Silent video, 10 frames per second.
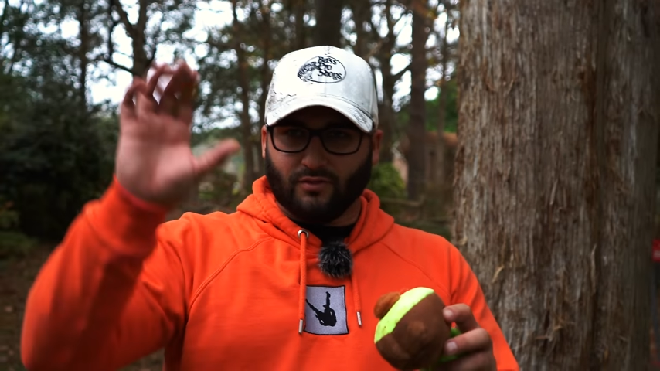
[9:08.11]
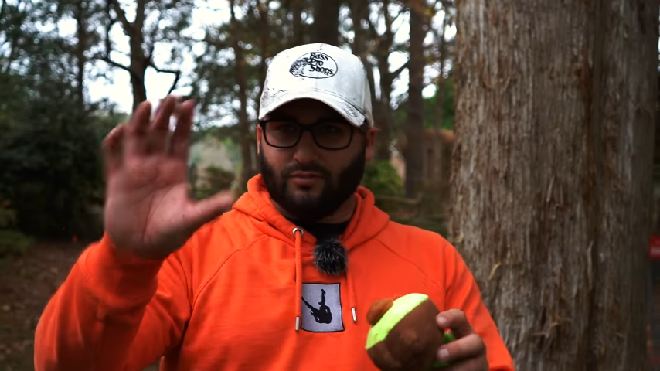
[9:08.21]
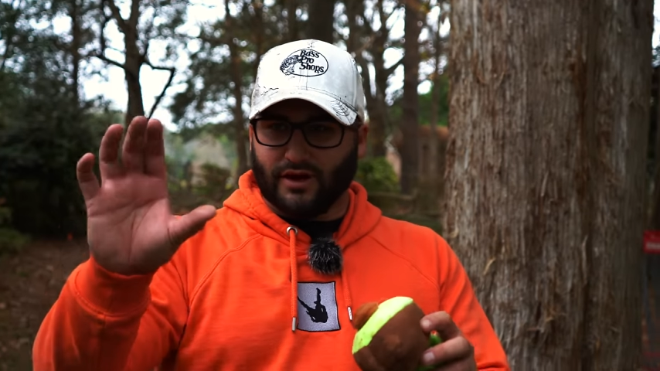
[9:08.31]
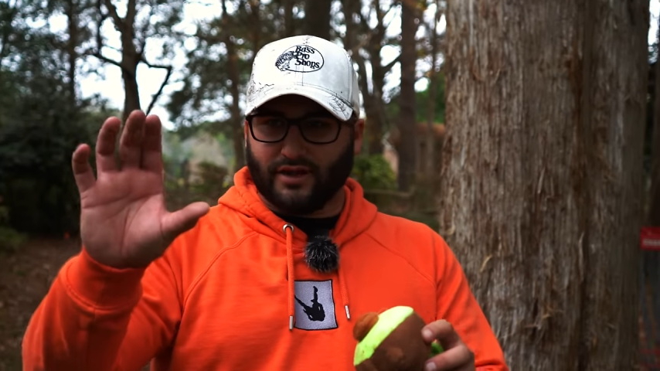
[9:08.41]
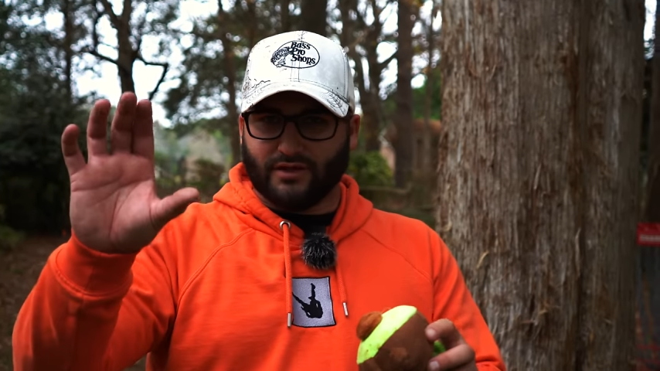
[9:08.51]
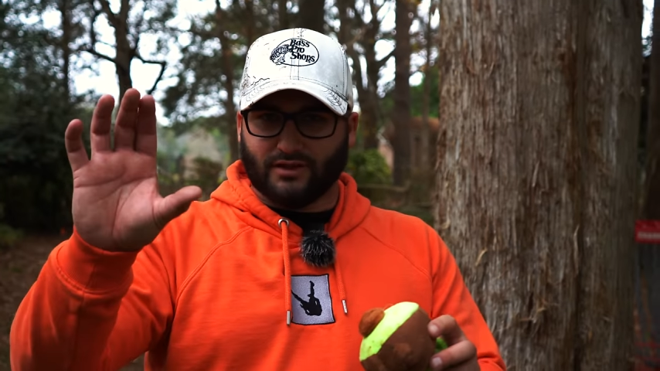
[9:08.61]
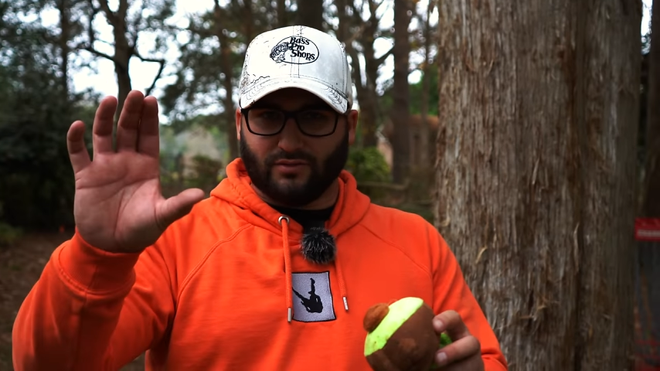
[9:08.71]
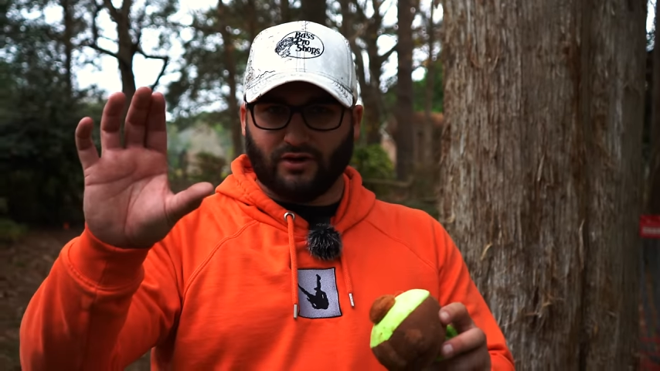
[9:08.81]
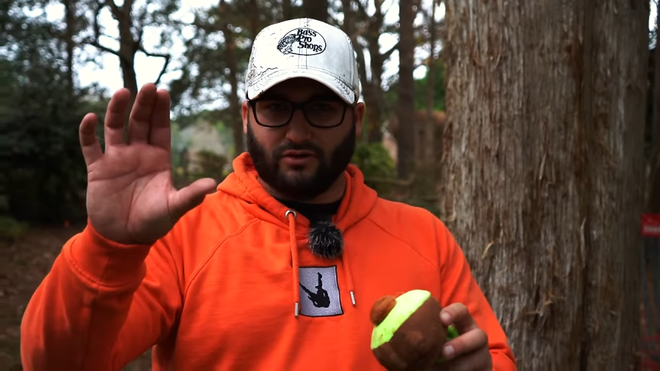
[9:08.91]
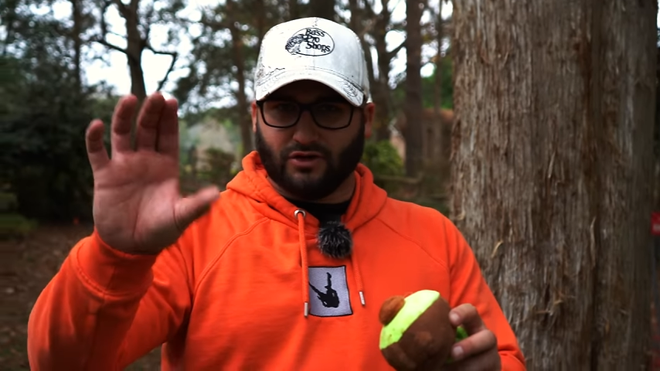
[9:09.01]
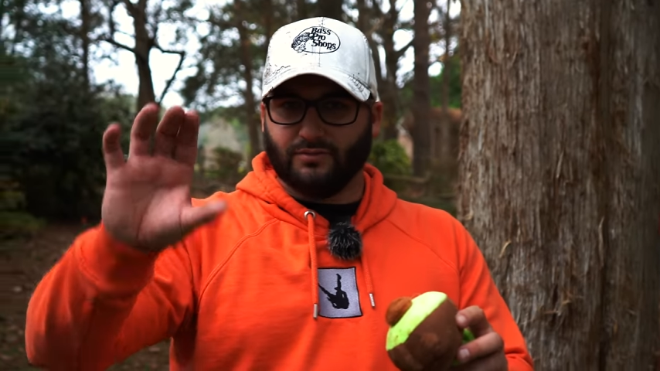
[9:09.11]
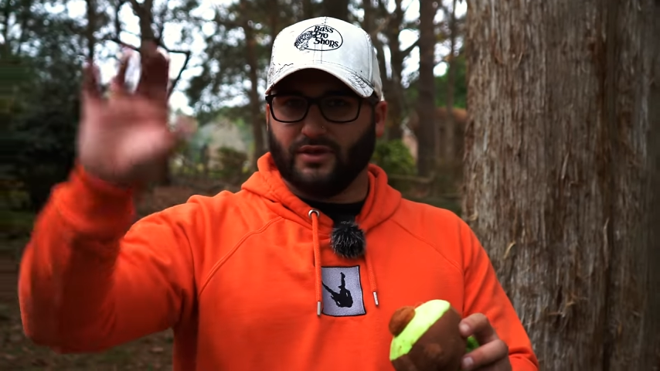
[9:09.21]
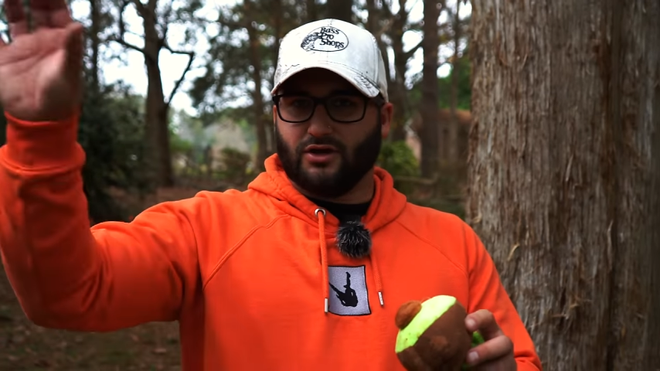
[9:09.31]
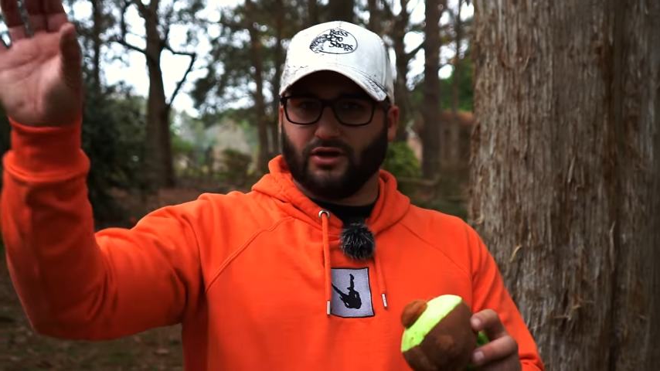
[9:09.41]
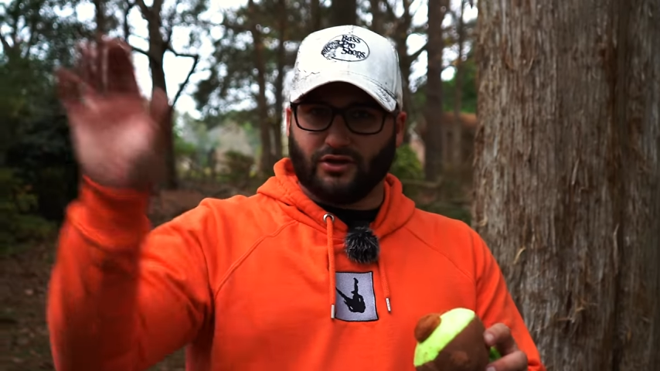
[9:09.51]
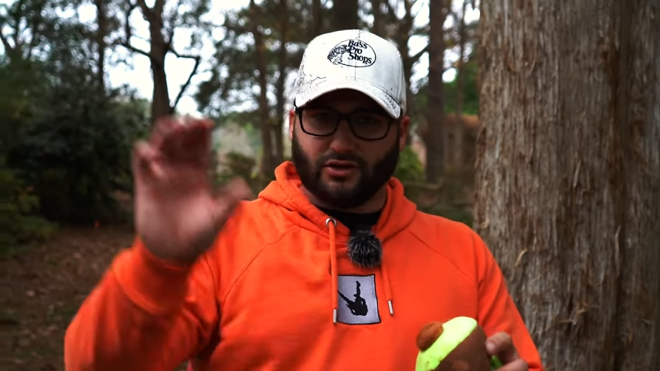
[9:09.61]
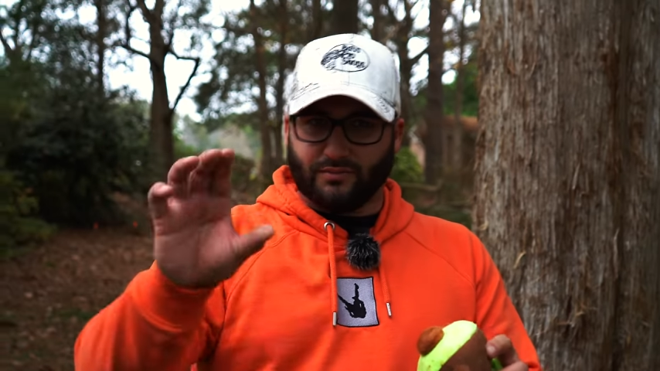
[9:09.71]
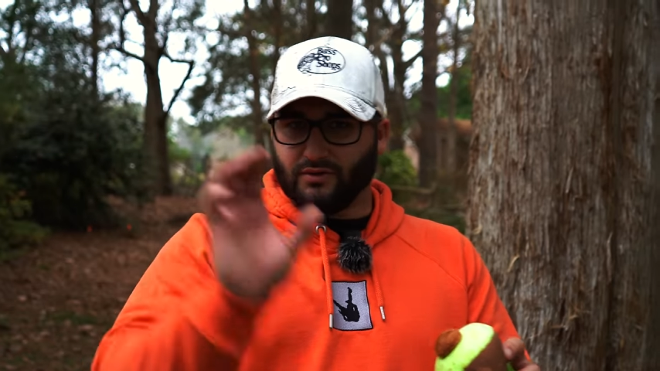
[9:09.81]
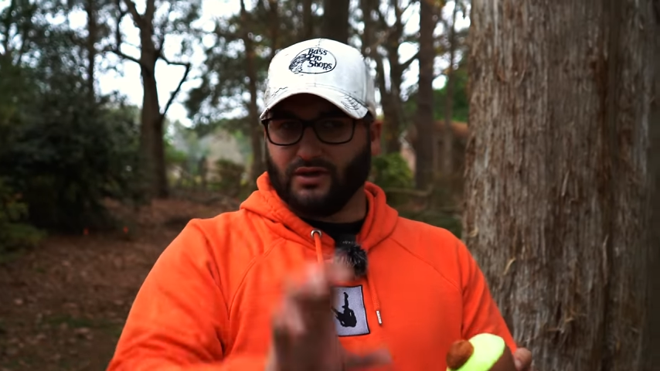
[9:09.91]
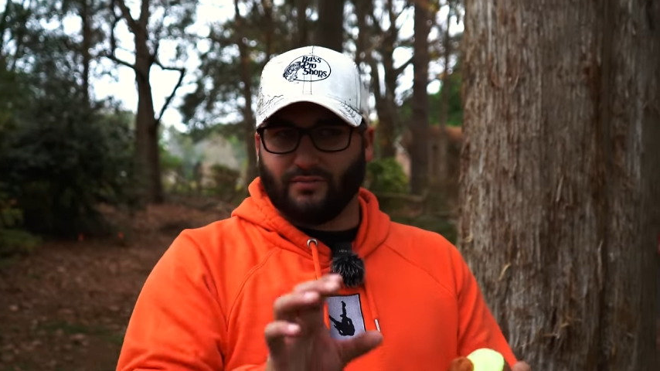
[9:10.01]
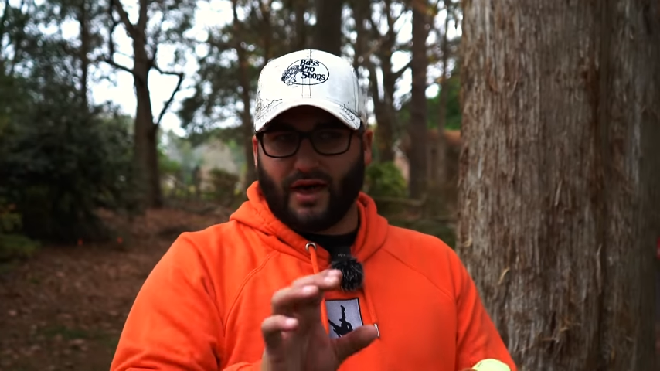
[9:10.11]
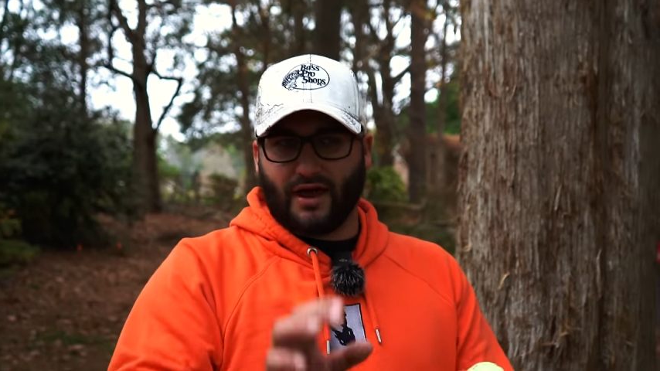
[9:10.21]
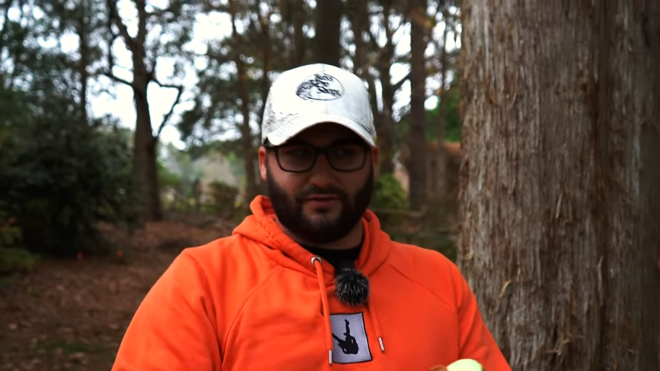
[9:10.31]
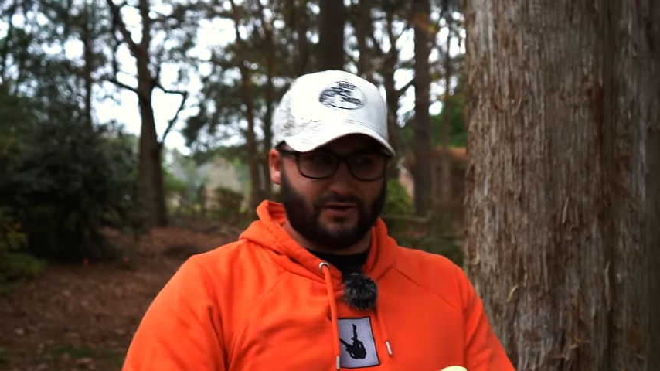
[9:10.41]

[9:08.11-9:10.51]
Putting in the middle could be good, could be really bad.